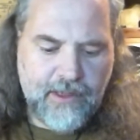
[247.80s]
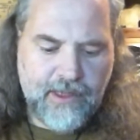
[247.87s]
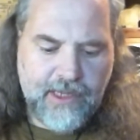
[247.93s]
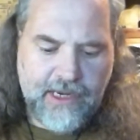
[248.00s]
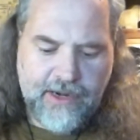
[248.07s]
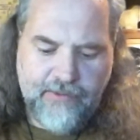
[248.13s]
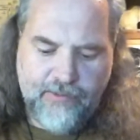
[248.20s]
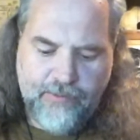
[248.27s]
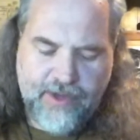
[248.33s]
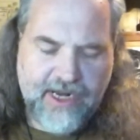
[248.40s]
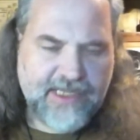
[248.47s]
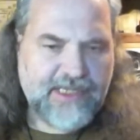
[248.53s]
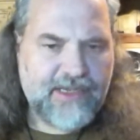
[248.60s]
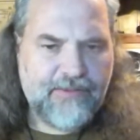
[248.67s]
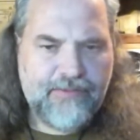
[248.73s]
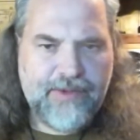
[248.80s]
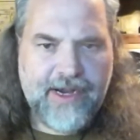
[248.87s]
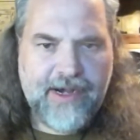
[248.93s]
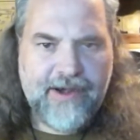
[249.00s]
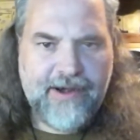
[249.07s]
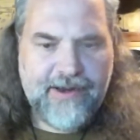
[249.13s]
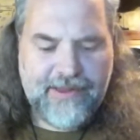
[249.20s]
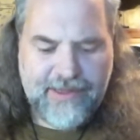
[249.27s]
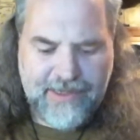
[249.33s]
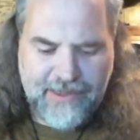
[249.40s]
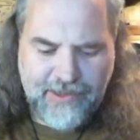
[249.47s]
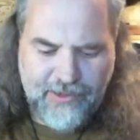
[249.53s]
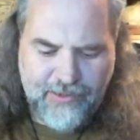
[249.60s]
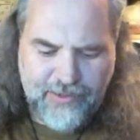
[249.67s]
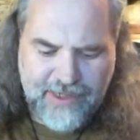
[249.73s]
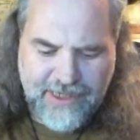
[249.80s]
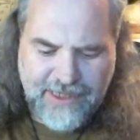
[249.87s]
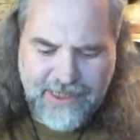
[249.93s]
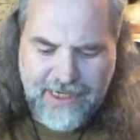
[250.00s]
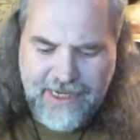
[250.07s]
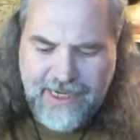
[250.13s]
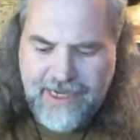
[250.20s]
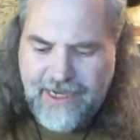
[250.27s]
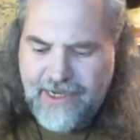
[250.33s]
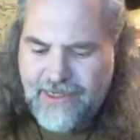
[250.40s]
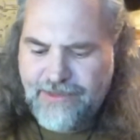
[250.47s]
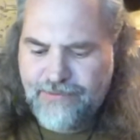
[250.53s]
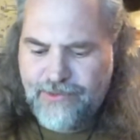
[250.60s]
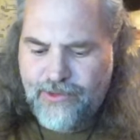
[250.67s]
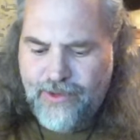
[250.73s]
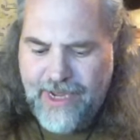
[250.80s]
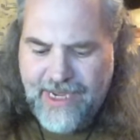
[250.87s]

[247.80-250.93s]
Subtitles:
And everybody's comparing the new DJI Osmo